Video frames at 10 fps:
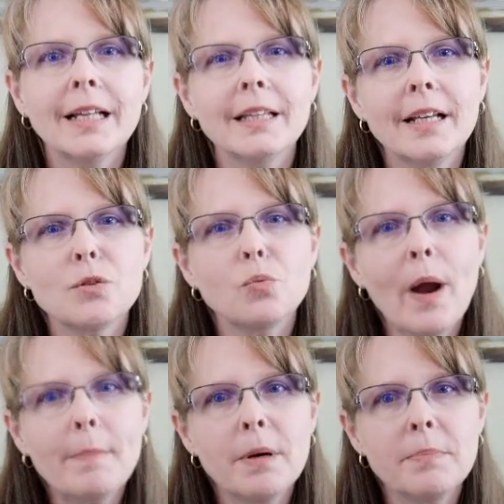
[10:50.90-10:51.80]
Let's
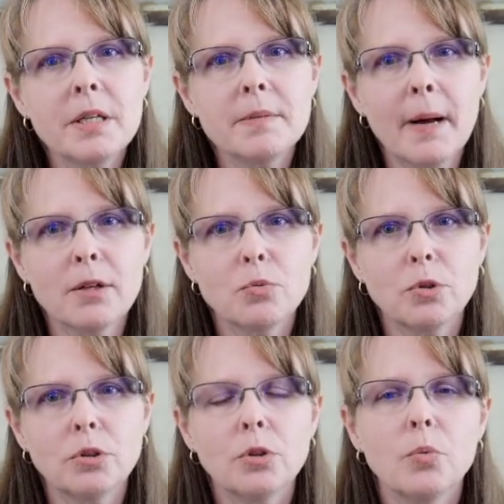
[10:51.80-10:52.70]
wrap up this
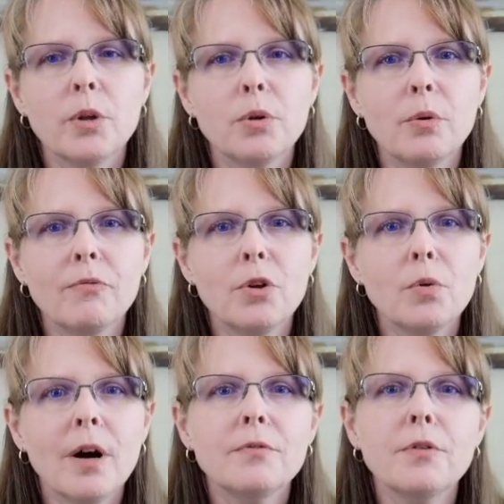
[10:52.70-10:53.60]
module with a
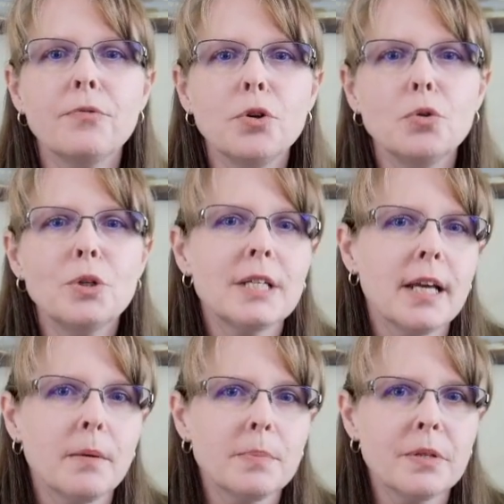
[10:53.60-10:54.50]
review of a few
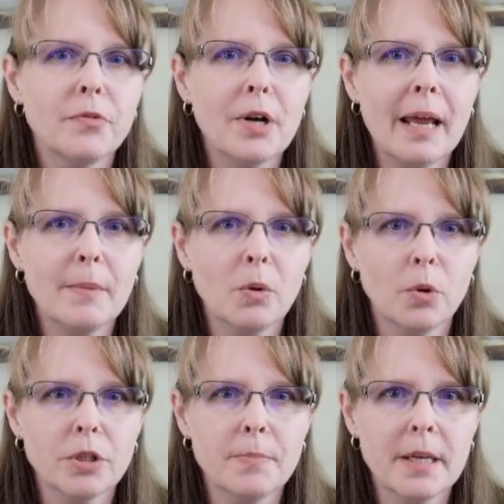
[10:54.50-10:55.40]
tips for naming
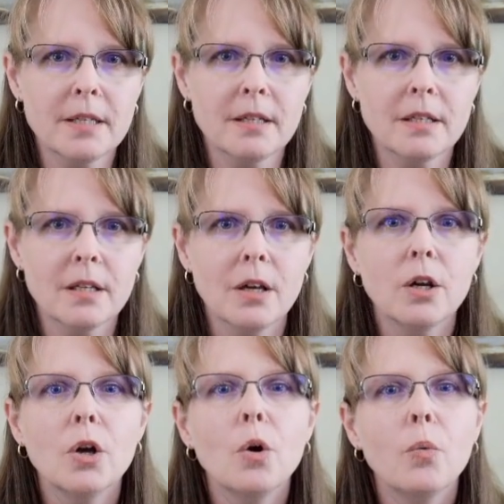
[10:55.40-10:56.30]
workspaces.
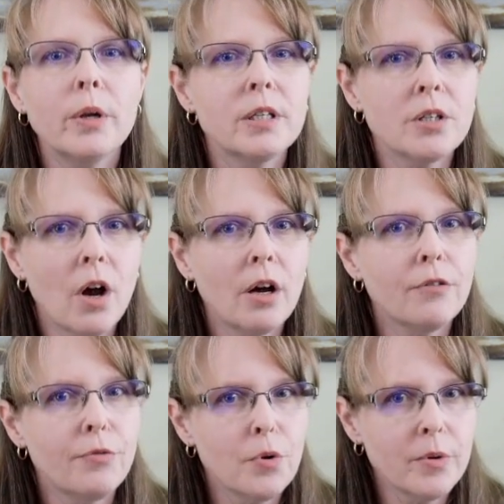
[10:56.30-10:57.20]
We saw a
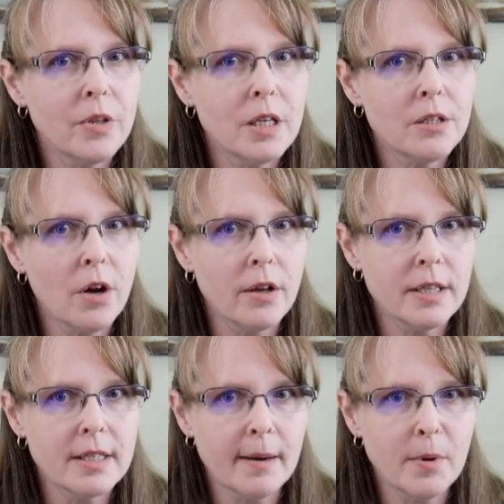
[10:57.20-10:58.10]
few of these on the
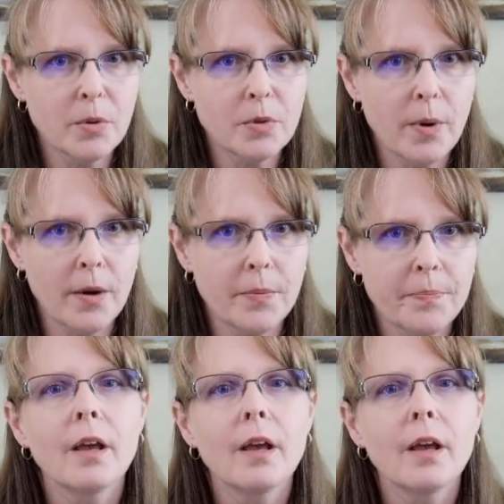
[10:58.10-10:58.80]
demo as well.